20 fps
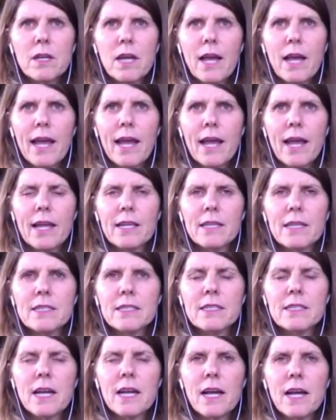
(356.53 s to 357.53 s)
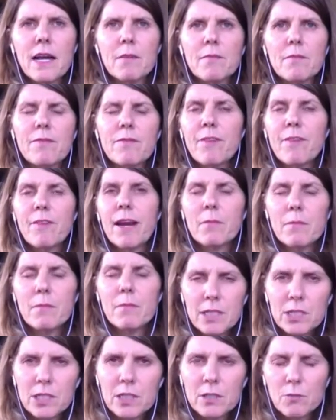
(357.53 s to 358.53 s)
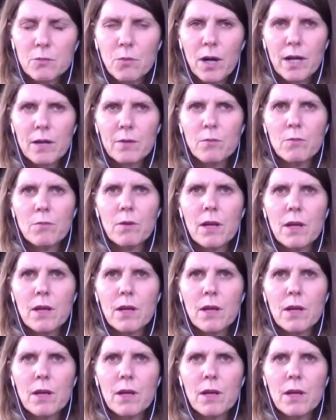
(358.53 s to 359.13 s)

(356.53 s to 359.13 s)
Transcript: and Frank mentioned one